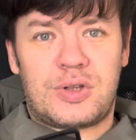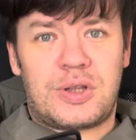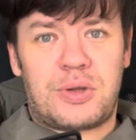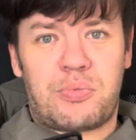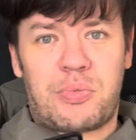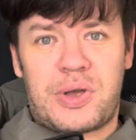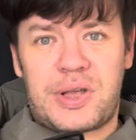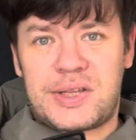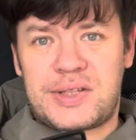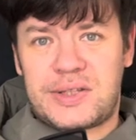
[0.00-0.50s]
the
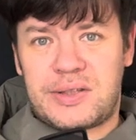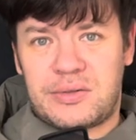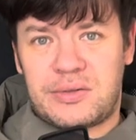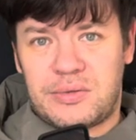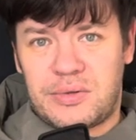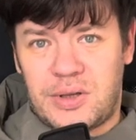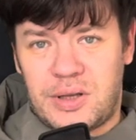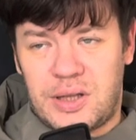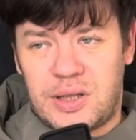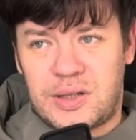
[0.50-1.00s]
best
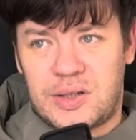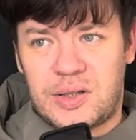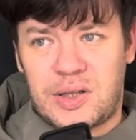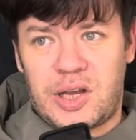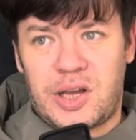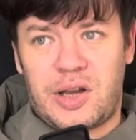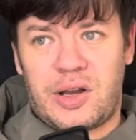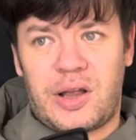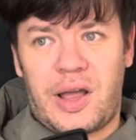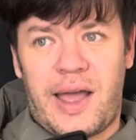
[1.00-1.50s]

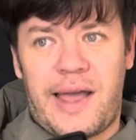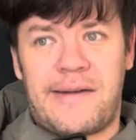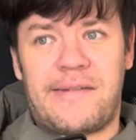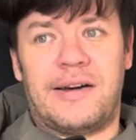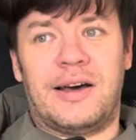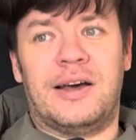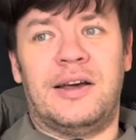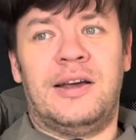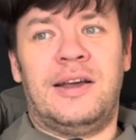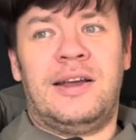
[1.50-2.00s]
thing
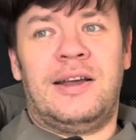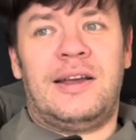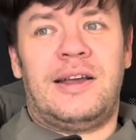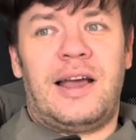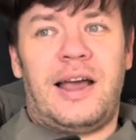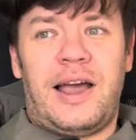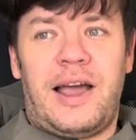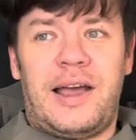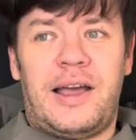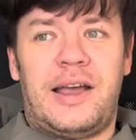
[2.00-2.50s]
ever,
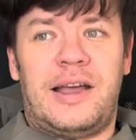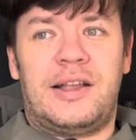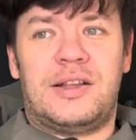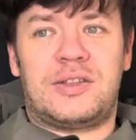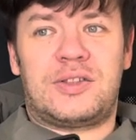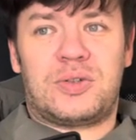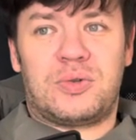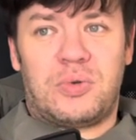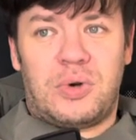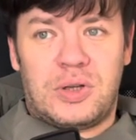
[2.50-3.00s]
and
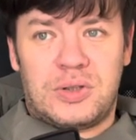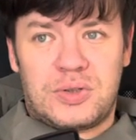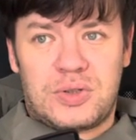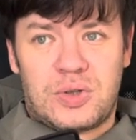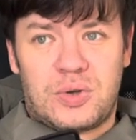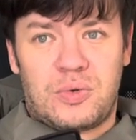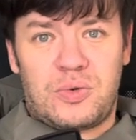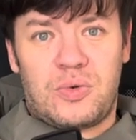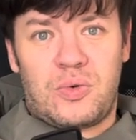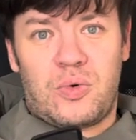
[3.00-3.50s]
so on.
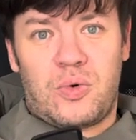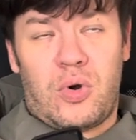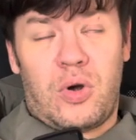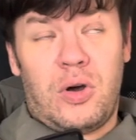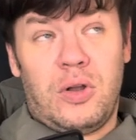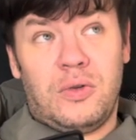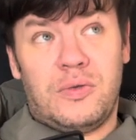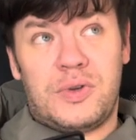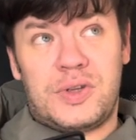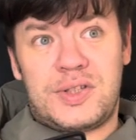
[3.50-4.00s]
So you
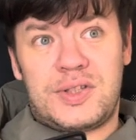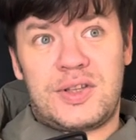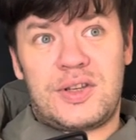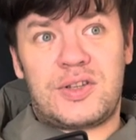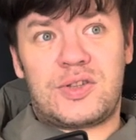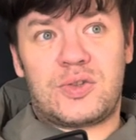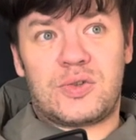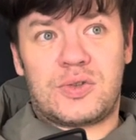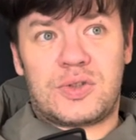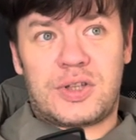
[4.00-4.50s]
always
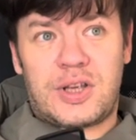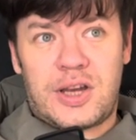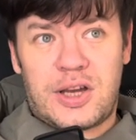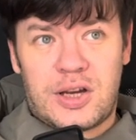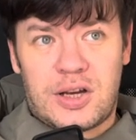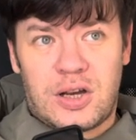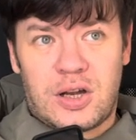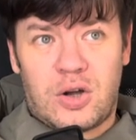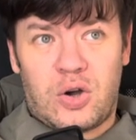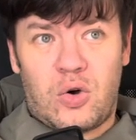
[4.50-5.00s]
need to
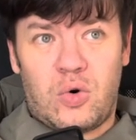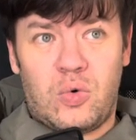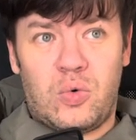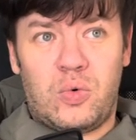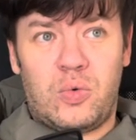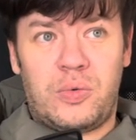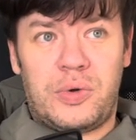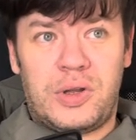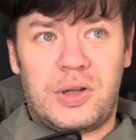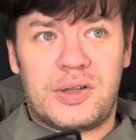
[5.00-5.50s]
think who
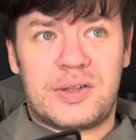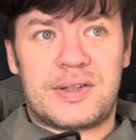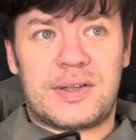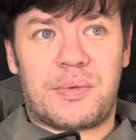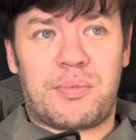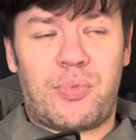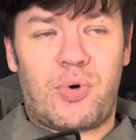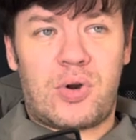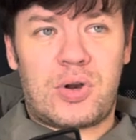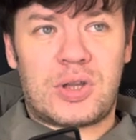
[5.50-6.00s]
will
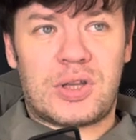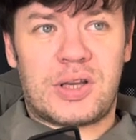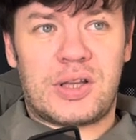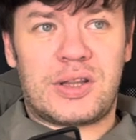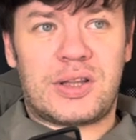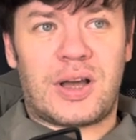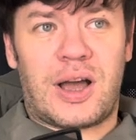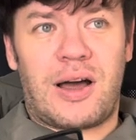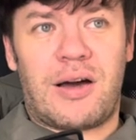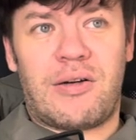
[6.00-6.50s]
support it,
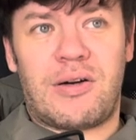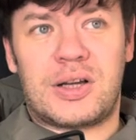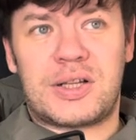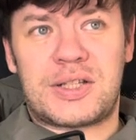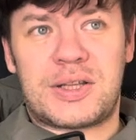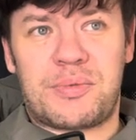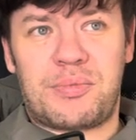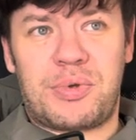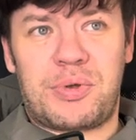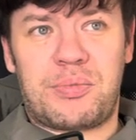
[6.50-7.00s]
how
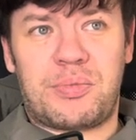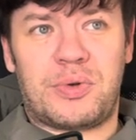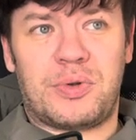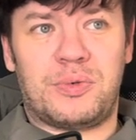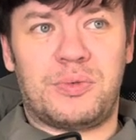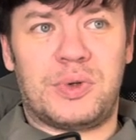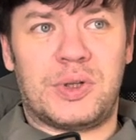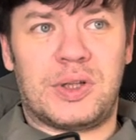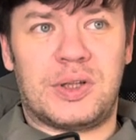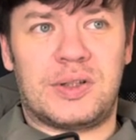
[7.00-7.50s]
other people
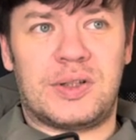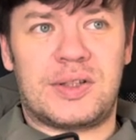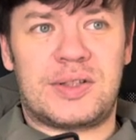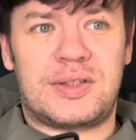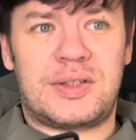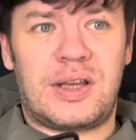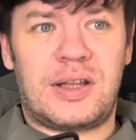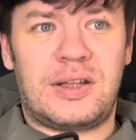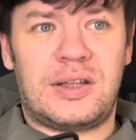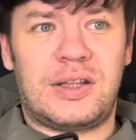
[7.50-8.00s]
will
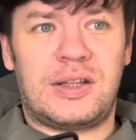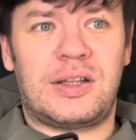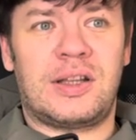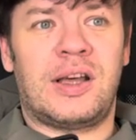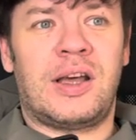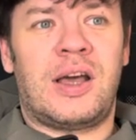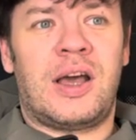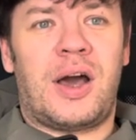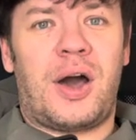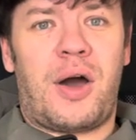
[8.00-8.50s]
understand it,
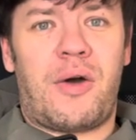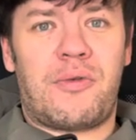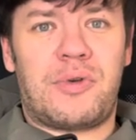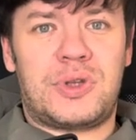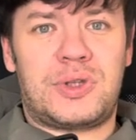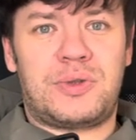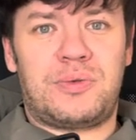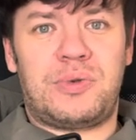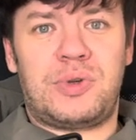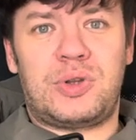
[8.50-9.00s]
how
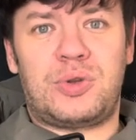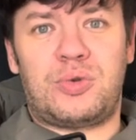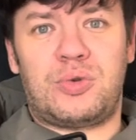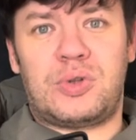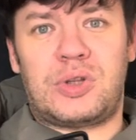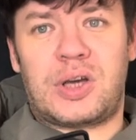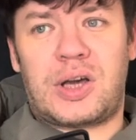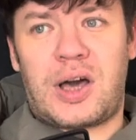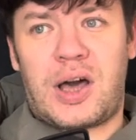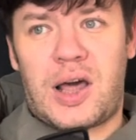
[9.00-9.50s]
it's fit to
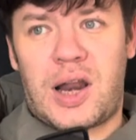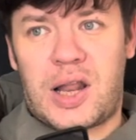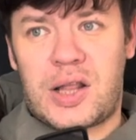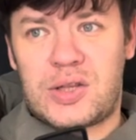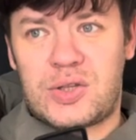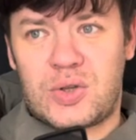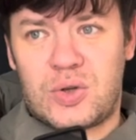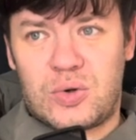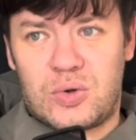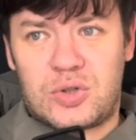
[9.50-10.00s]
the current
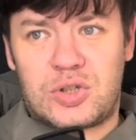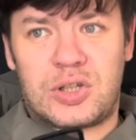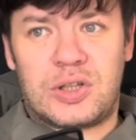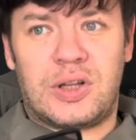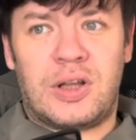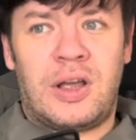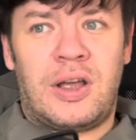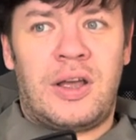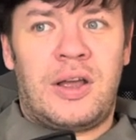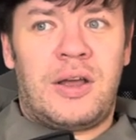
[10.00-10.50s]
solution.
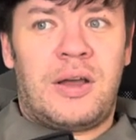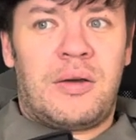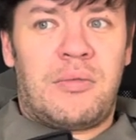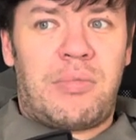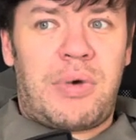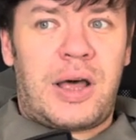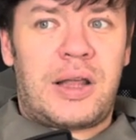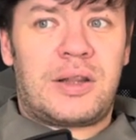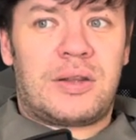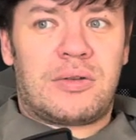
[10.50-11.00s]

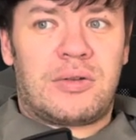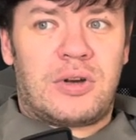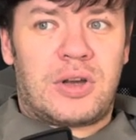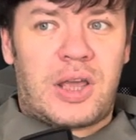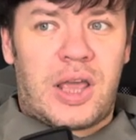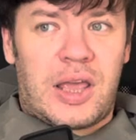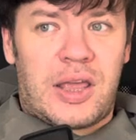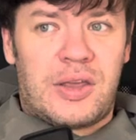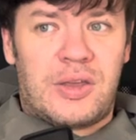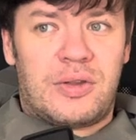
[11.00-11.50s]
But
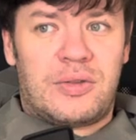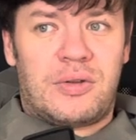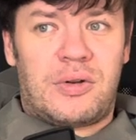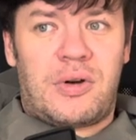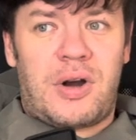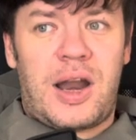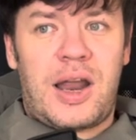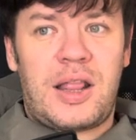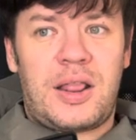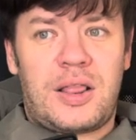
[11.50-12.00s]
okay,
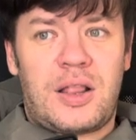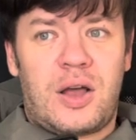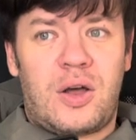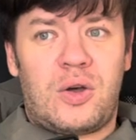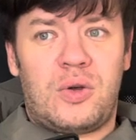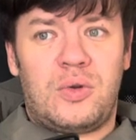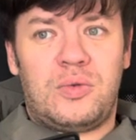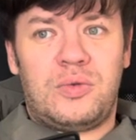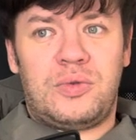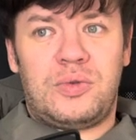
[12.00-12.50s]
right
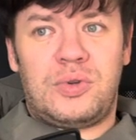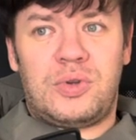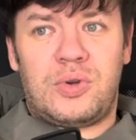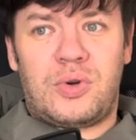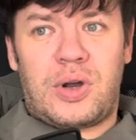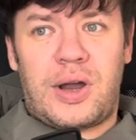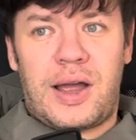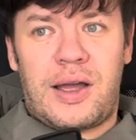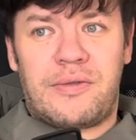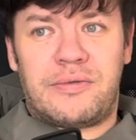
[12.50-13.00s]
now
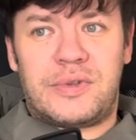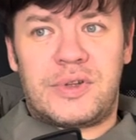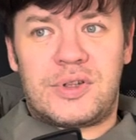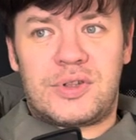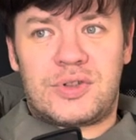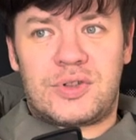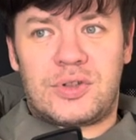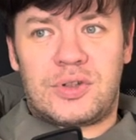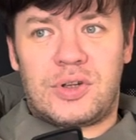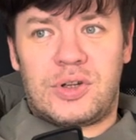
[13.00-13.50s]
you have these
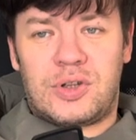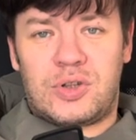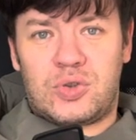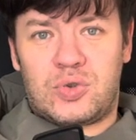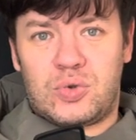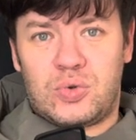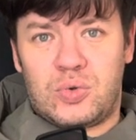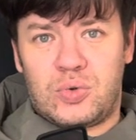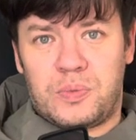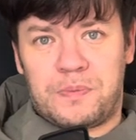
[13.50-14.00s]

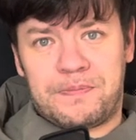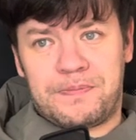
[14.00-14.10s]
two